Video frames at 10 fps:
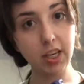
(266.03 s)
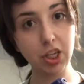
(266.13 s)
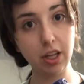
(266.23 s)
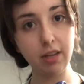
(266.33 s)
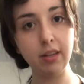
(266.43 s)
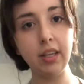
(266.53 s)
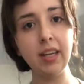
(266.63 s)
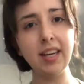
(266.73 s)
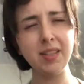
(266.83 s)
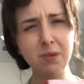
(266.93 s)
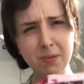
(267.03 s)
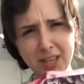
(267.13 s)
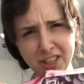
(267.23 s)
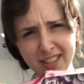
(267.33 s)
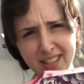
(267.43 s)
Jelly. So all
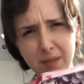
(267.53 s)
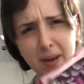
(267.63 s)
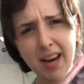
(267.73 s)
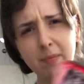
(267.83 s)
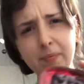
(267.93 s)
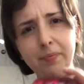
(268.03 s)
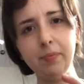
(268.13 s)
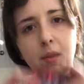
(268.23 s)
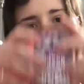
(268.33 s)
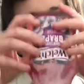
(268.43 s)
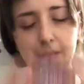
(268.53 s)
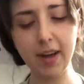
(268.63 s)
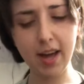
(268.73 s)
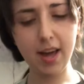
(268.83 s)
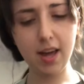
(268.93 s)
my jelly's in the bottom, but if
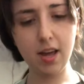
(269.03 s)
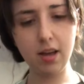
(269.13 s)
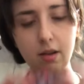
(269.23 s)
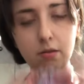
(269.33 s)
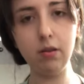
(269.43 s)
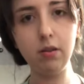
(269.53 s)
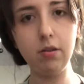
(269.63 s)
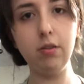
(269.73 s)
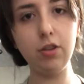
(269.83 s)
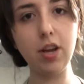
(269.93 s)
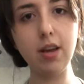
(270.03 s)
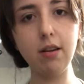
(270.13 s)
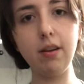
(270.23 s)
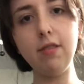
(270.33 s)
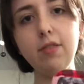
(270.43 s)
I shake it,
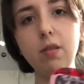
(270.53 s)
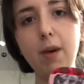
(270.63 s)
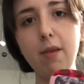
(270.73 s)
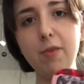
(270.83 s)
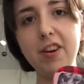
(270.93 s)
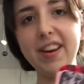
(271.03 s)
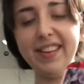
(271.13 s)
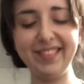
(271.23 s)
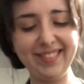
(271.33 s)
it goes to the bottom where I need it.